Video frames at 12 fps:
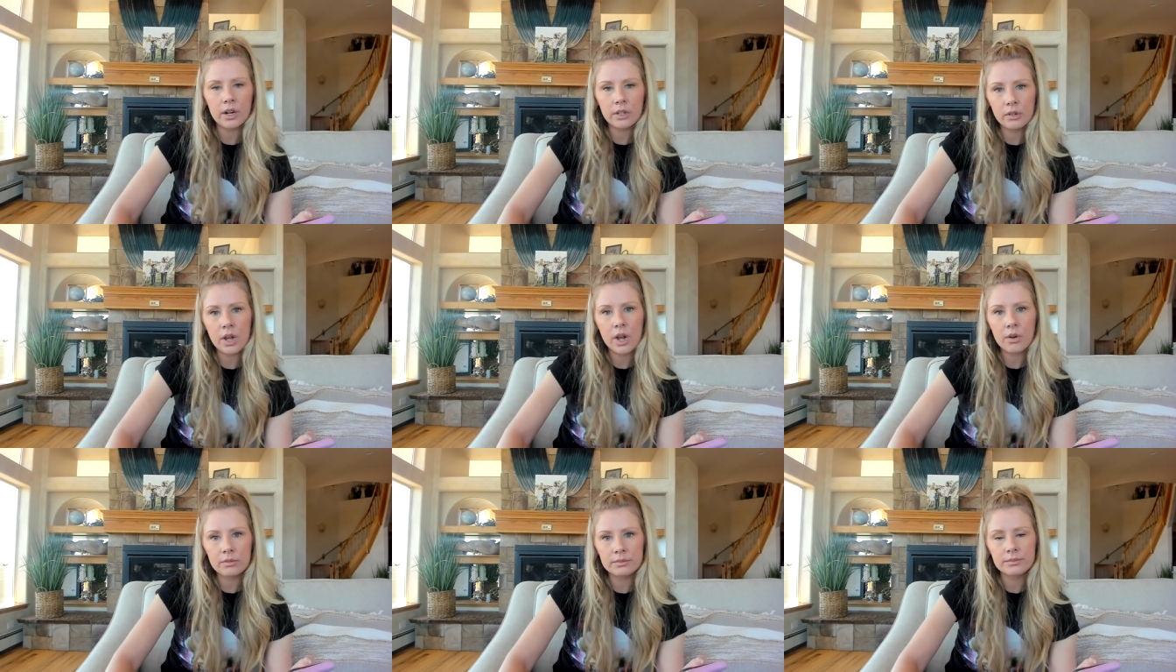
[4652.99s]
you
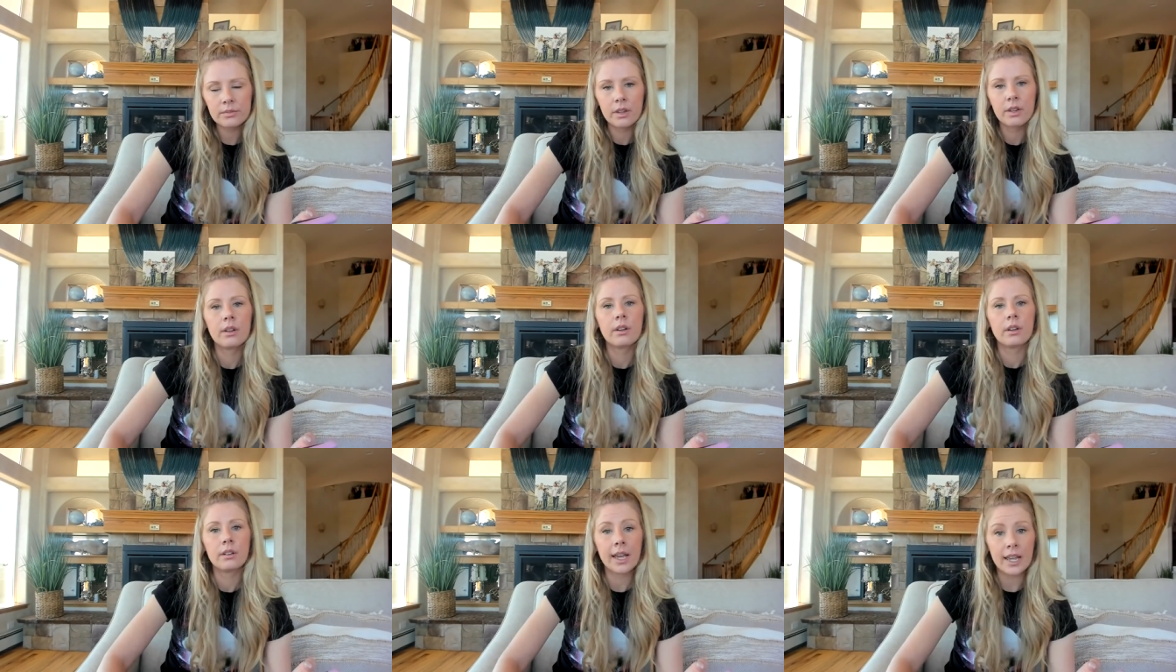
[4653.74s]
go,
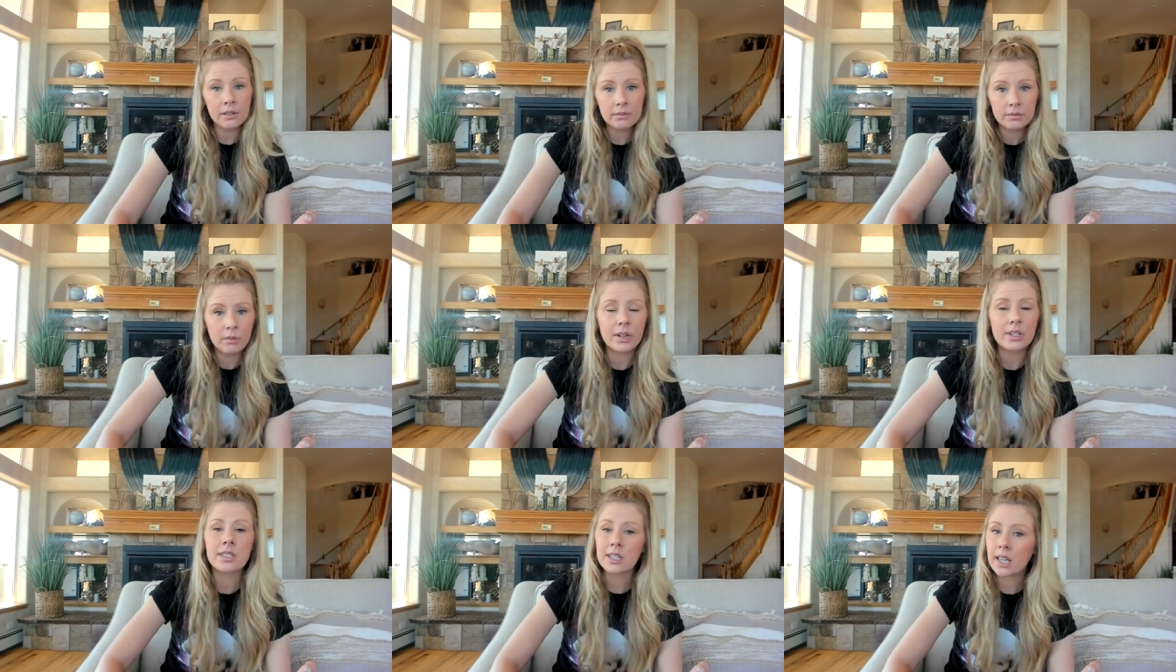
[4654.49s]
okay,
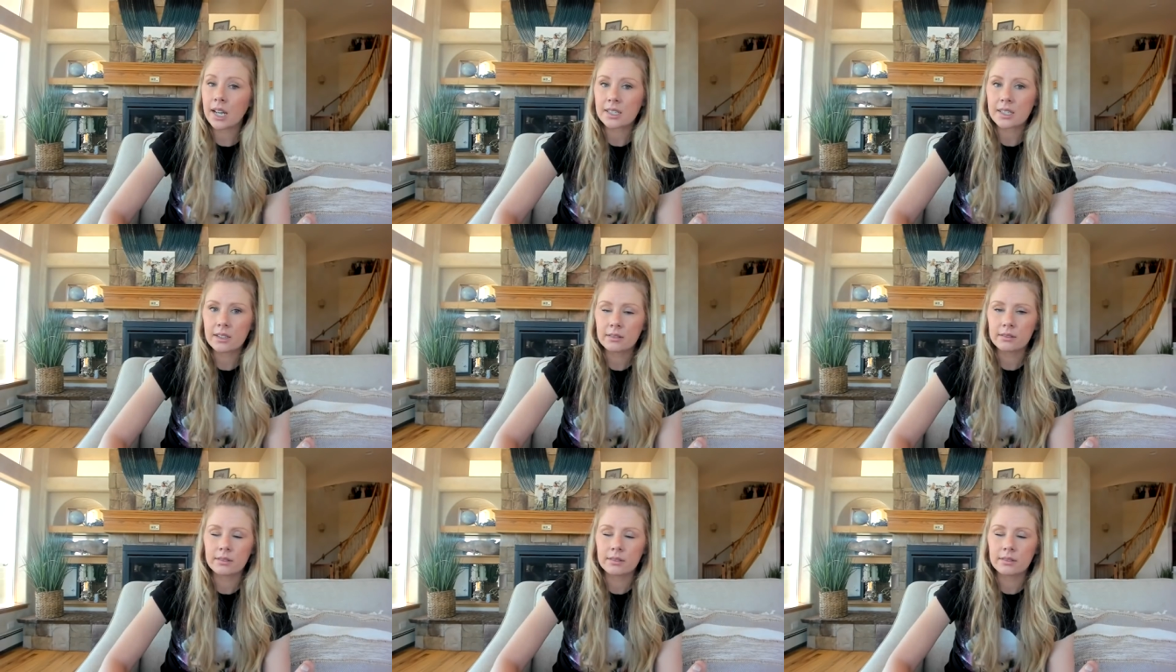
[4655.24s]
what's the lesson?